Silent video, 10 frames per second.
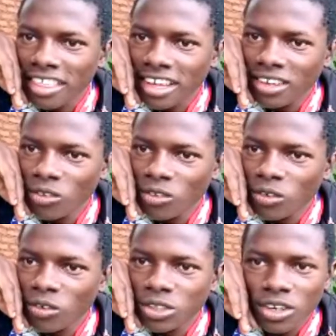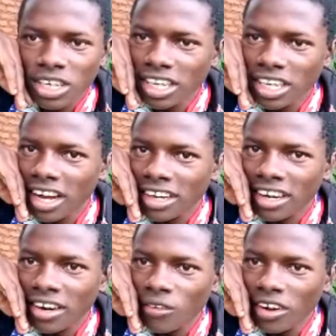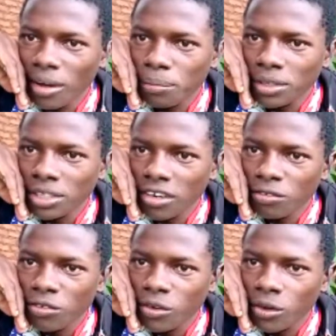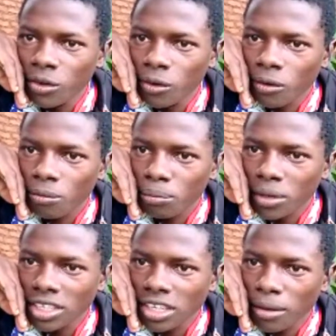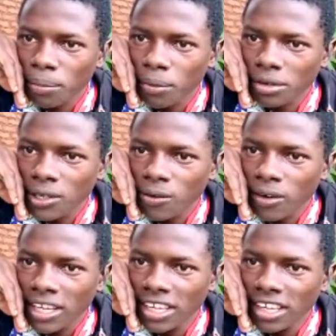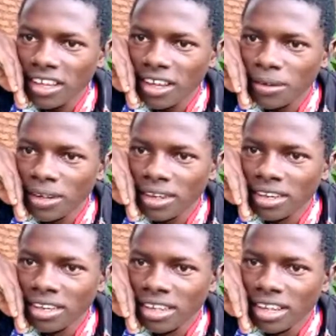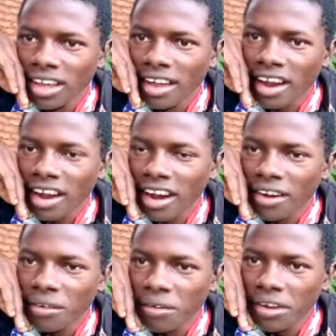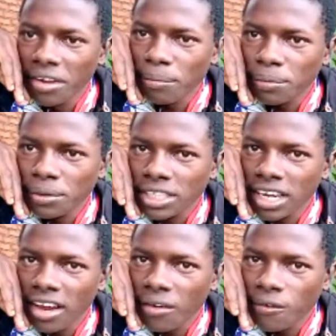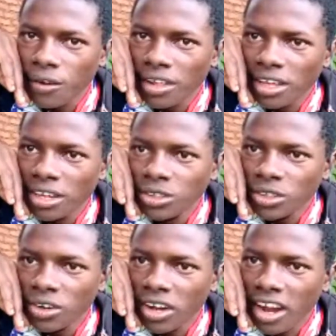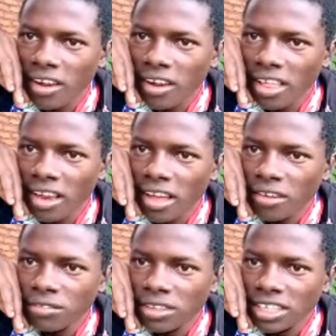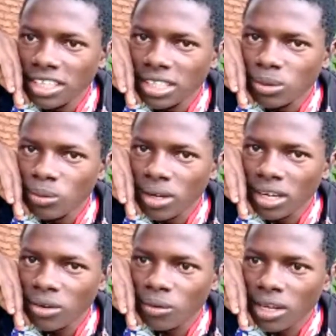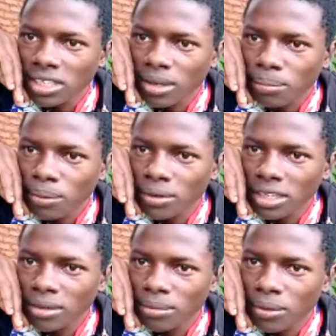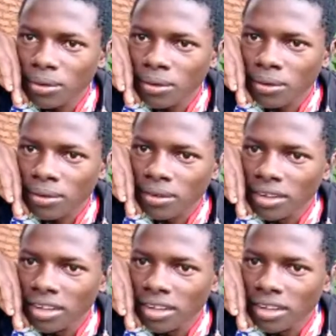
Thank you for joining, and I really appreciate for your big support right here, man. I really enjoy, I really love this way you are supporting, bro.